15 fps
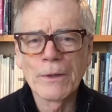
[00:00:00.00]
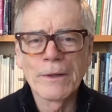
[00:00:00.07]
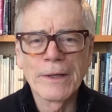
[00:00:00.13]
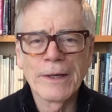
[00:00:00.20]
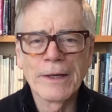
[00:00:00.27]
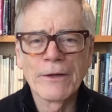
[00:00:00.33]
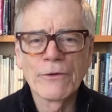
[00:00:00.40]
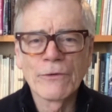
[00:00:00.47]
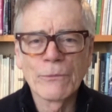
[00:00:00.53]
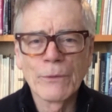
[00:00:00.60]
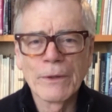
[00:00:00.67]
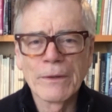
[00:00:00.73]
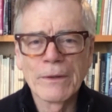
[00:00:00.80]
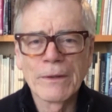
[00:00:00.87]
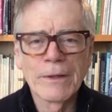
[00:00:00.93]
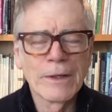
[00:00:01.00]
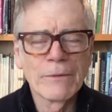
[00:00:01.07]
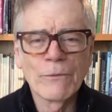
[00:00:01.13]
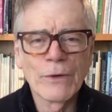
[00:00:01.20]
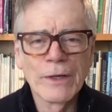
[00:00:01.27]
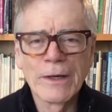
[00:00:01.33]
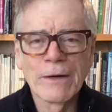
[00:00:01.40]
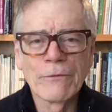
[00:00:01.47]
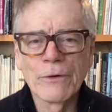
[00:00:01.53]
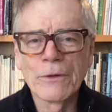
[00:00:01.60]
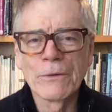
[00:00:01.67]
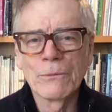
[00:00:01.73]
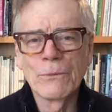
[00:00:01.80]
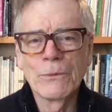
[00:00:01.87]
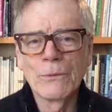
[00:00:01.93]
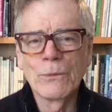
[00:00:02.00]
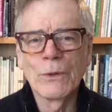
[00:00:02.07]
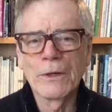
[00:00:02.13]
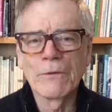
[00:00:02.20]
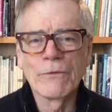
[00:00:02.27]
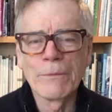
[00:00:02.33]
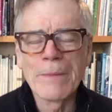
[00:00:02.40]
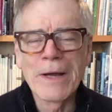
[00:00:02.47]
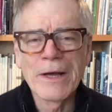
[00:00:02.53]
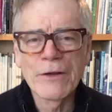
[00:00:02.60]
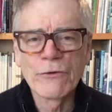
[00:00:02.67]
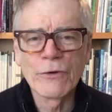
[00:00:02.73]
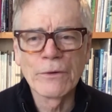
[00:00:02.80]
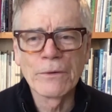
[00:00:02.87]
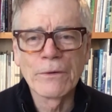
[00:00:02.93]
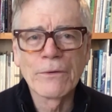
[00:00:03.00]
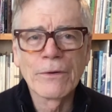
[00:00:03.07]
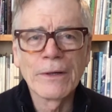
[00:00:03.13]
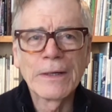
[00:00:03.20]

that is than we ever would have imagined.